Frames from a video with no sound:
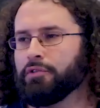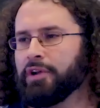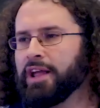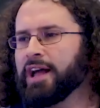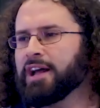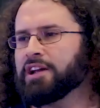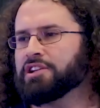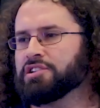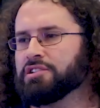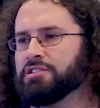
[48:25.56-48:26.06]

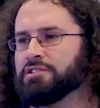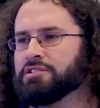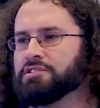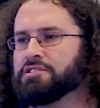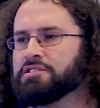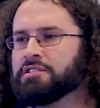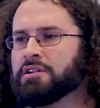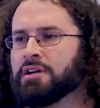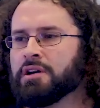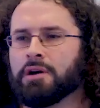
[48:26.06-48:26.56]

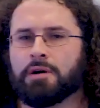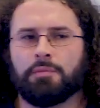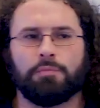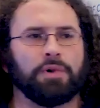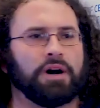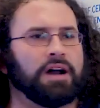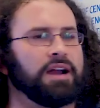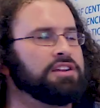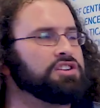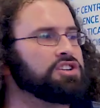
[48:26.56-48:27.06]
reactions
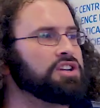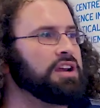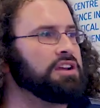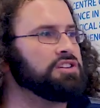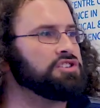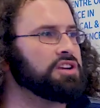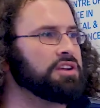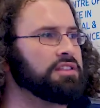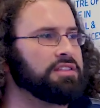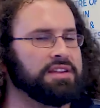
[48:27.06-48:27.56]
by
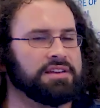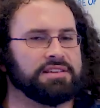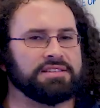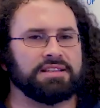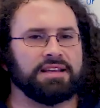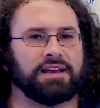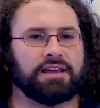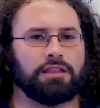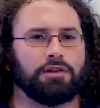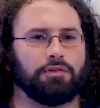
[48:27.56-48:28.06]
changing
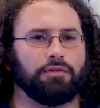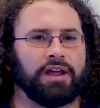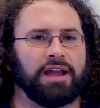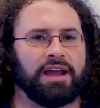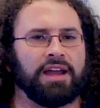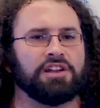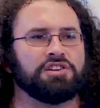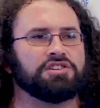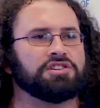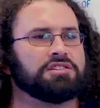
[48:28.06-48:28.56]
things like the
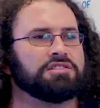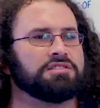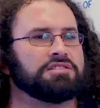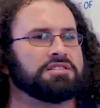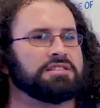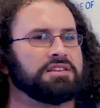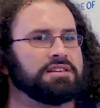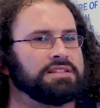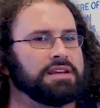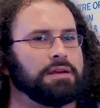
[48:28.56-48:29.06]

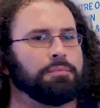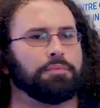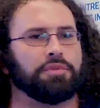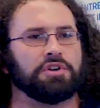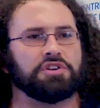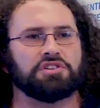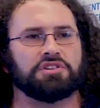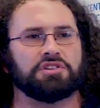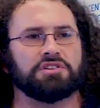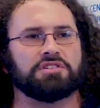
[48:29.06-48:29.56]
reagents, the
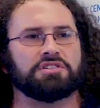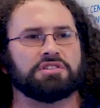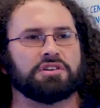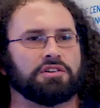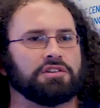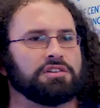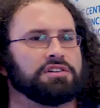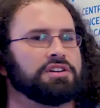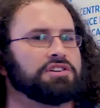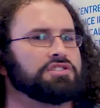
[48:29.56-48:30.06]
temperatures,
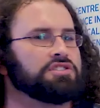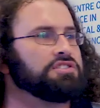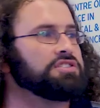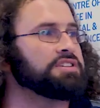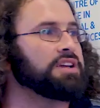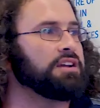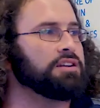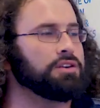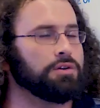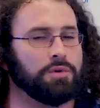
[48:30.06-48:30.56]
the
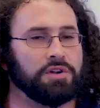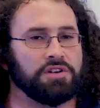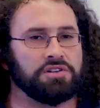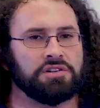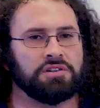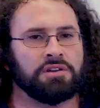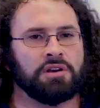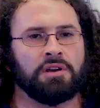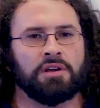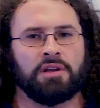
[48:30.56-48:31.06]
conditions under
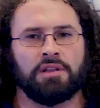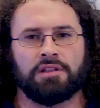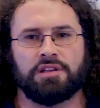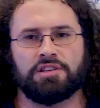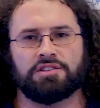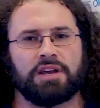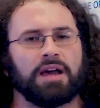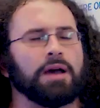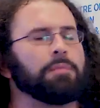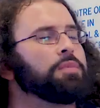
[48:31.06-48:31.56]
which
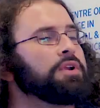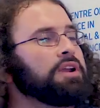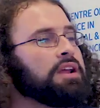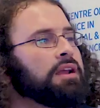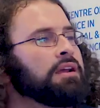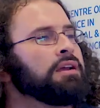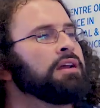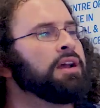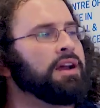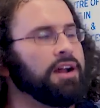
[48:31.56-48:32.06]
these are
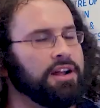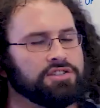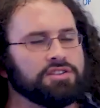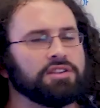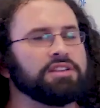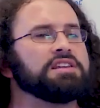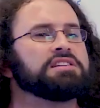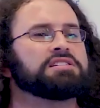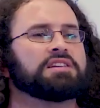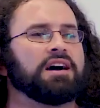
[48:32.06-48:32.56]
happening. And
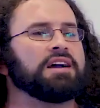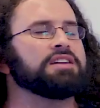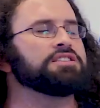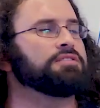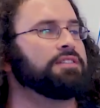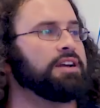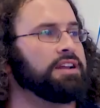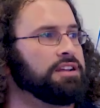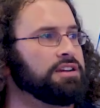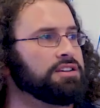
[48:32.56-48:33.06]
so these
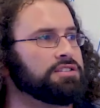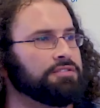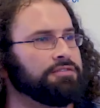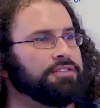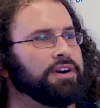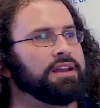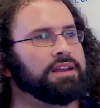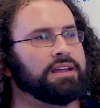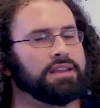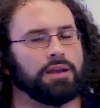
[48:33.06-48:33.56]
kinds of ideas
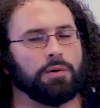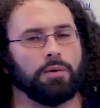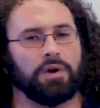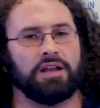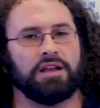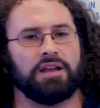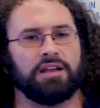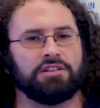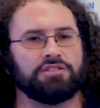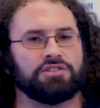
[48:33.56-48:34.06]
are finding their
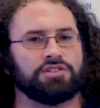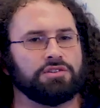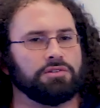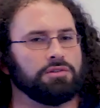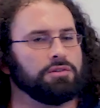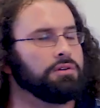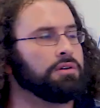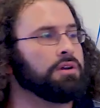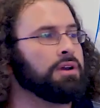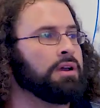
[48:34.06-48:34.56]
way
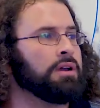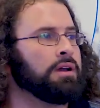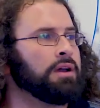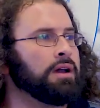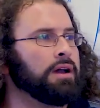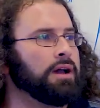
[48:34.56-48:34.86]
into